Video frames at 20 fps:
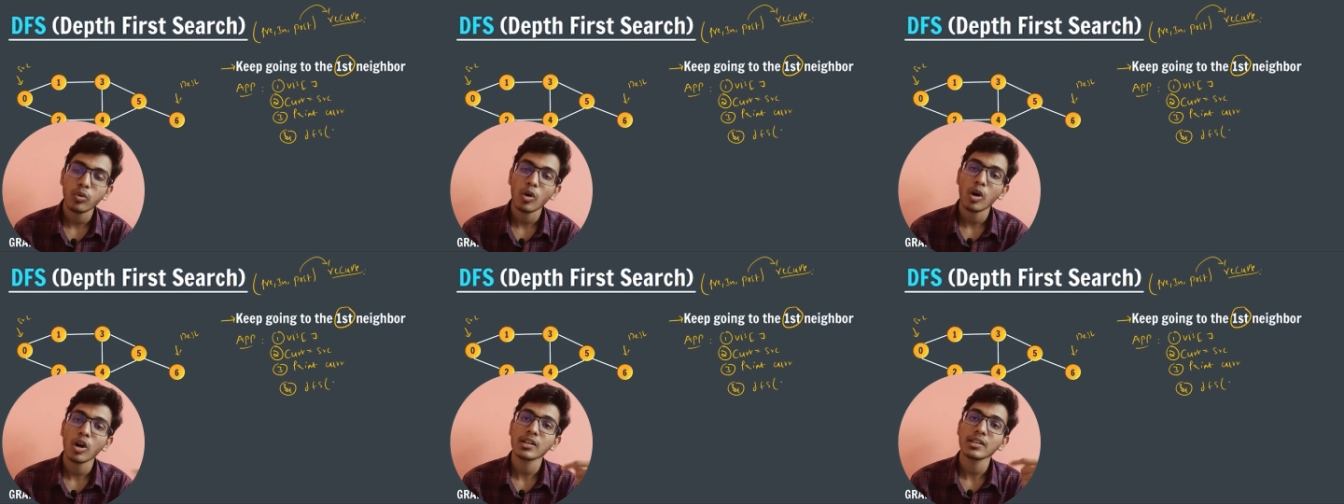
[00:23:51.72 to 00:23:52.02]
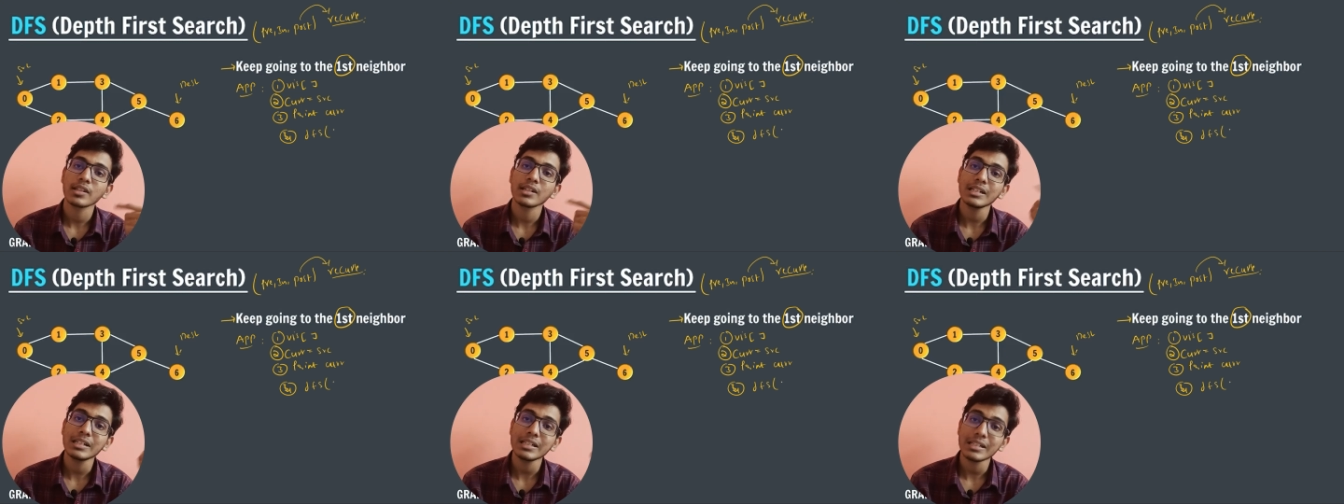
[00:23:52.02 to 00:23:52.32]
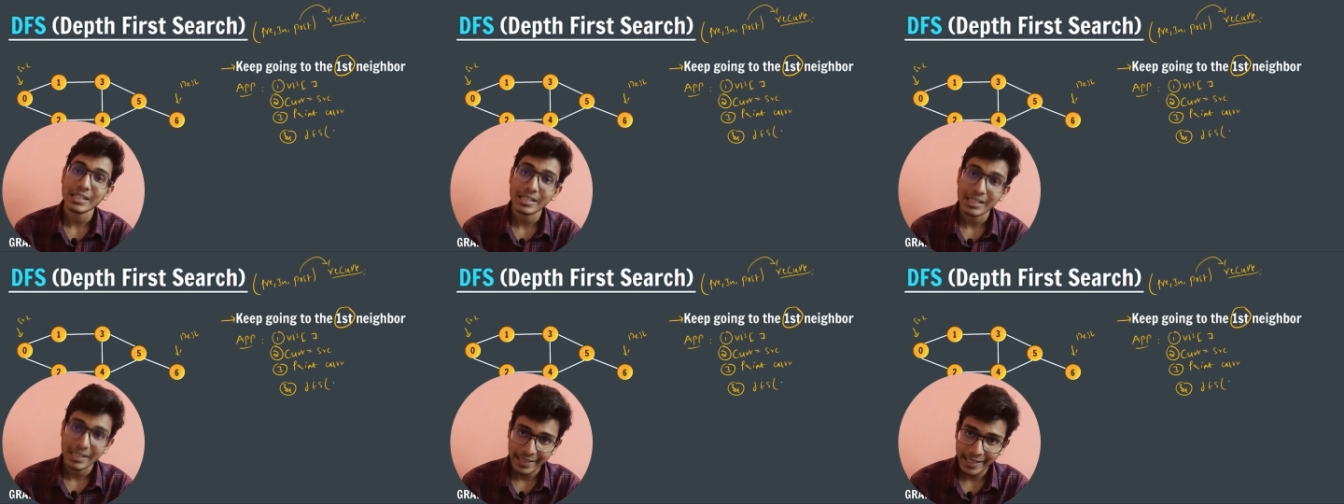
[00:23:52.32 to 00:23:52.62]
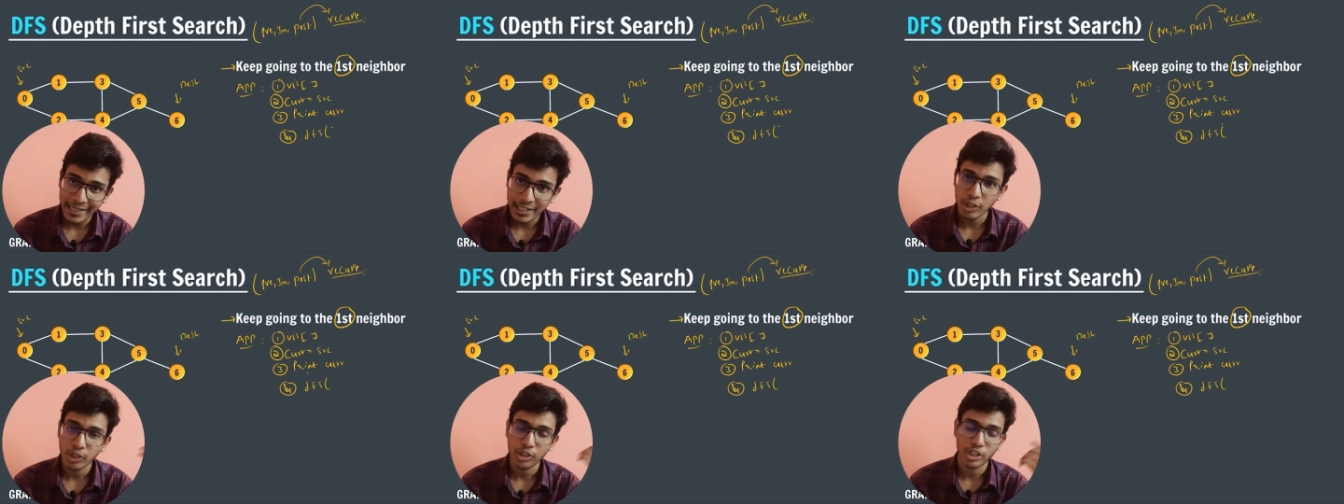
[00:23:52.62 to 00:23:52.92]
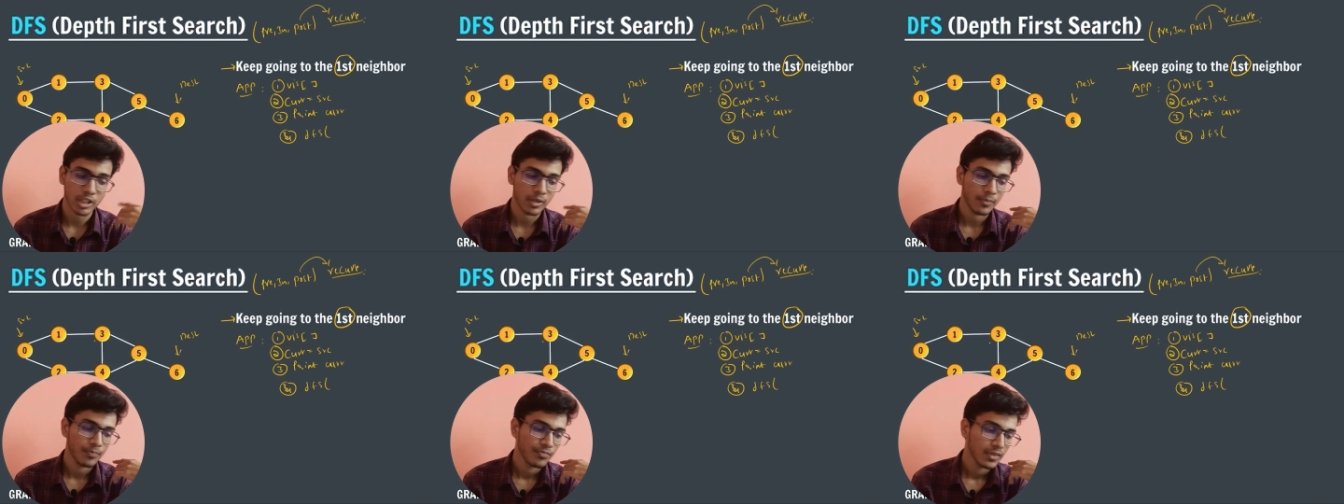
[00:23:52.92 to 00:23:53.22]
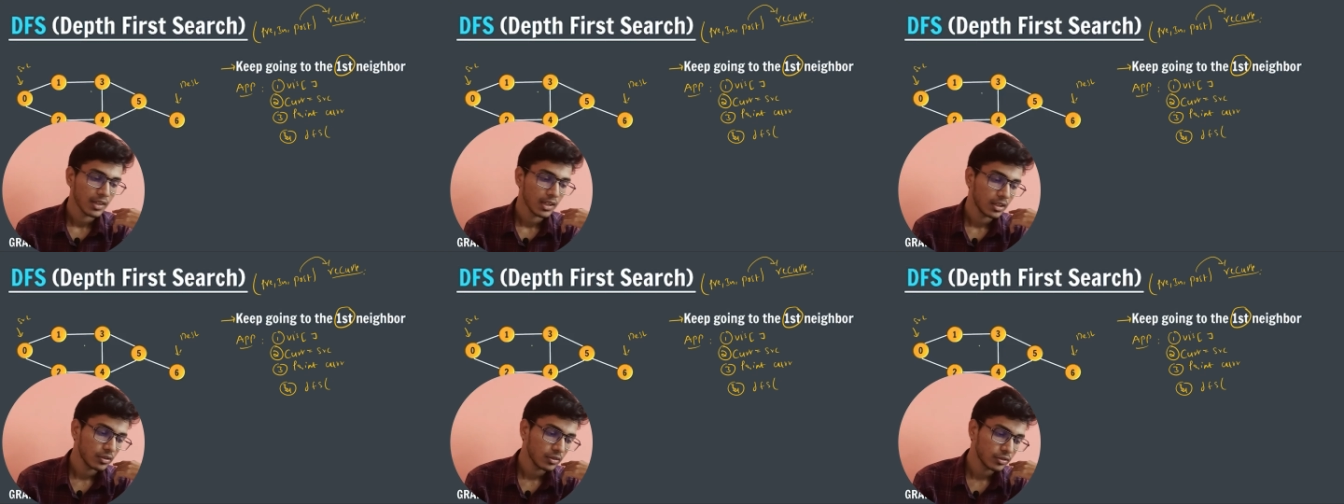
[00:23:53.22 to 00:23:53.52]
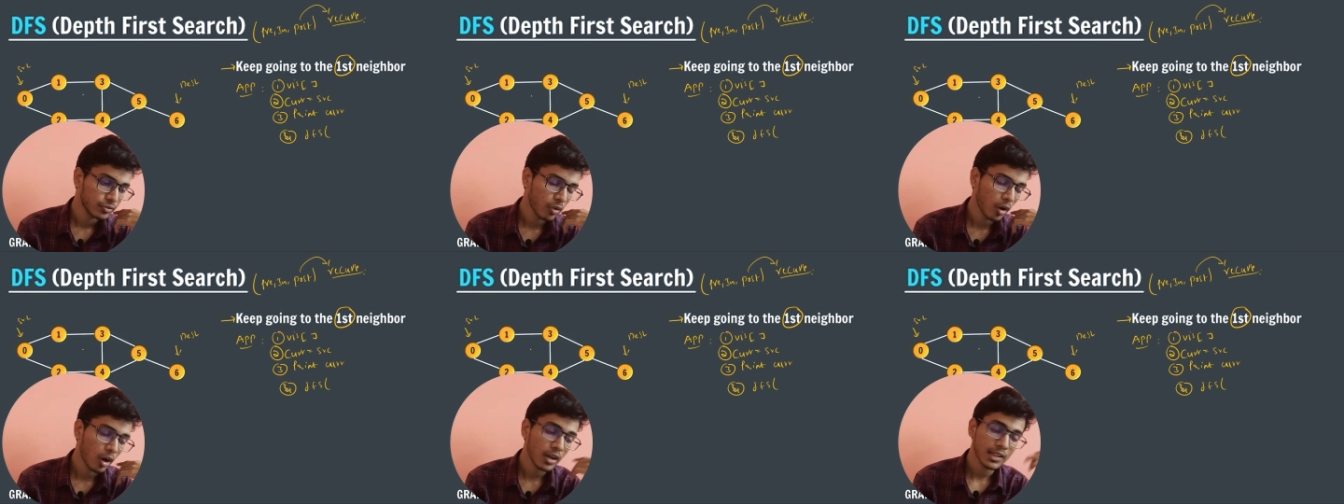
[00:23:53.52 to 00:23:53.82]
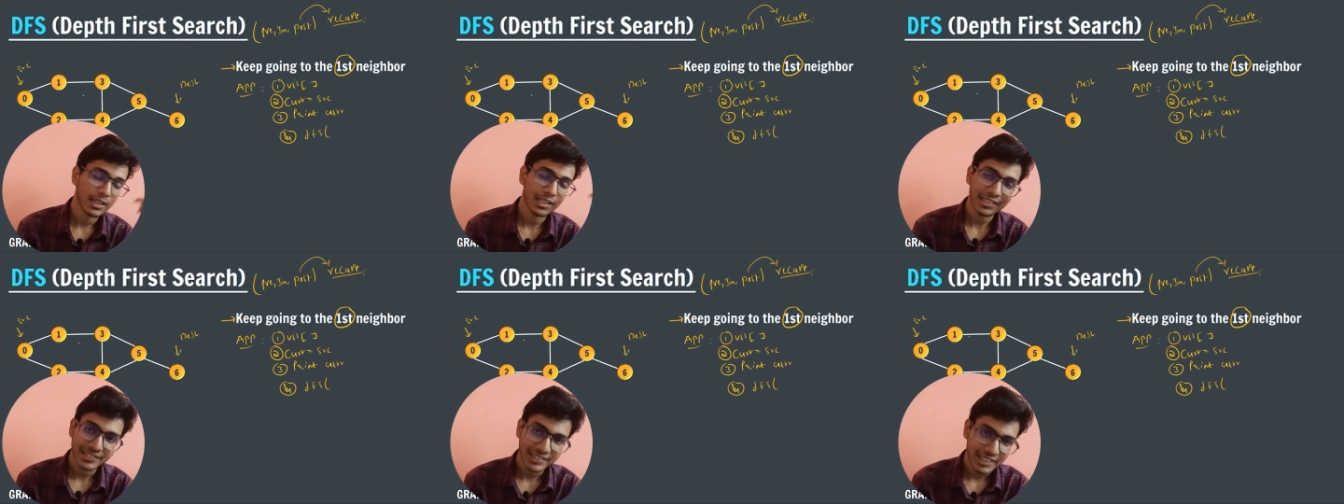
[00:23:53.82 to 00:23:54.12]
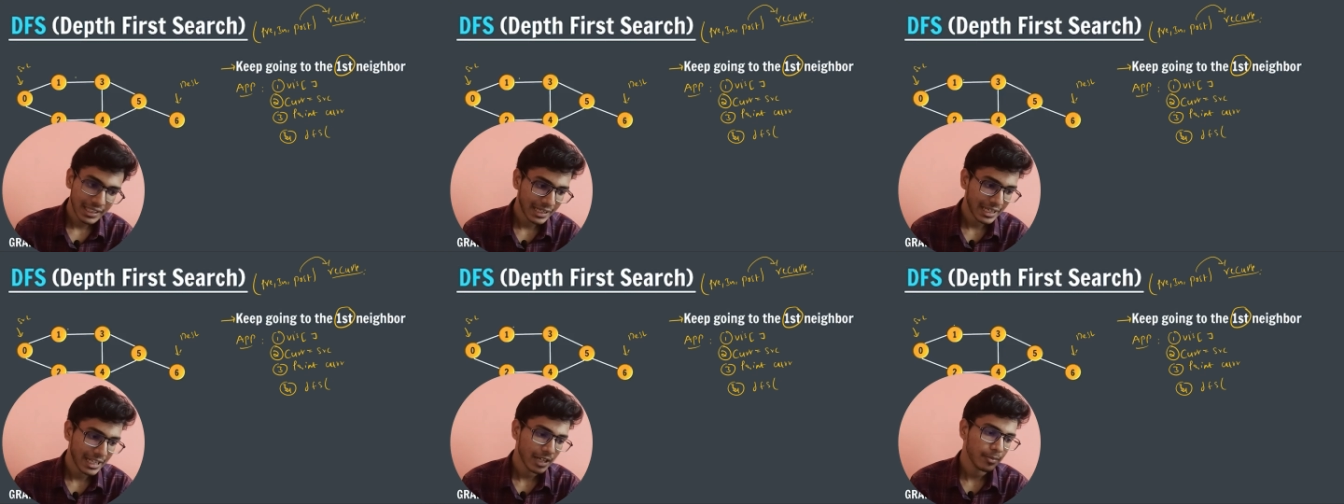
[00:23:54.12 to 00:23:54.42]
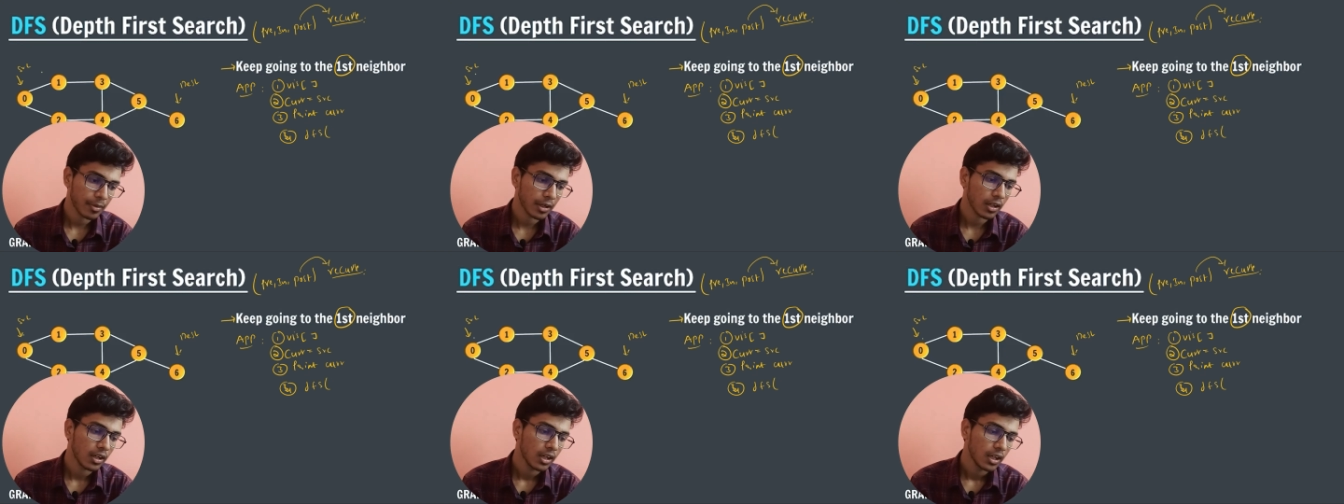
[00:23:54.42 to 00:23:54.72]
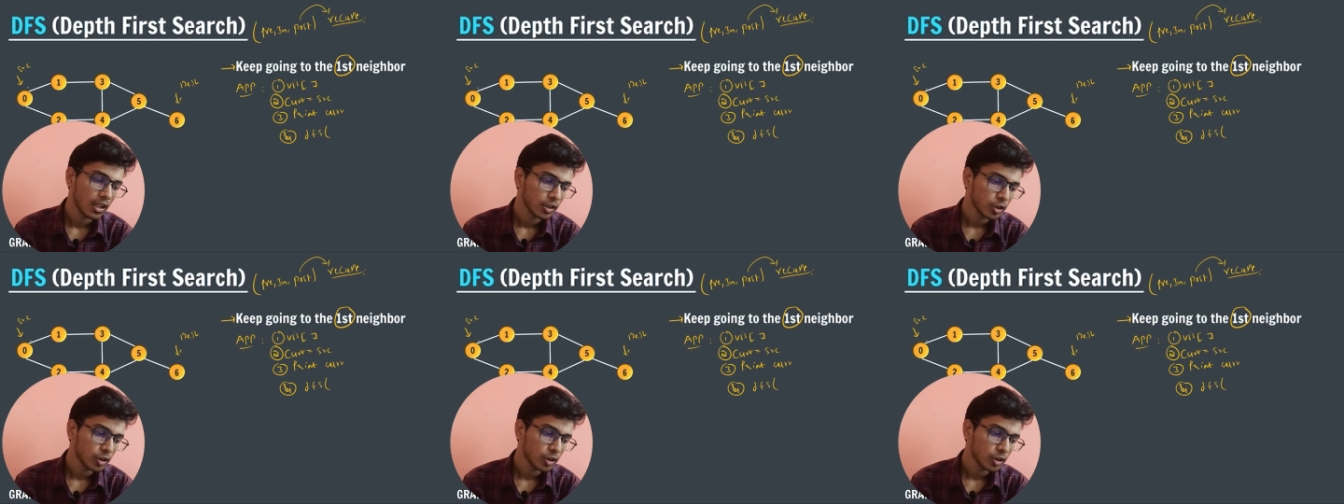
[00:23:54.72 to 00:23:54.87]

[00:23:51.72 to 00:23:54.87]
for the edge, for this neighbor.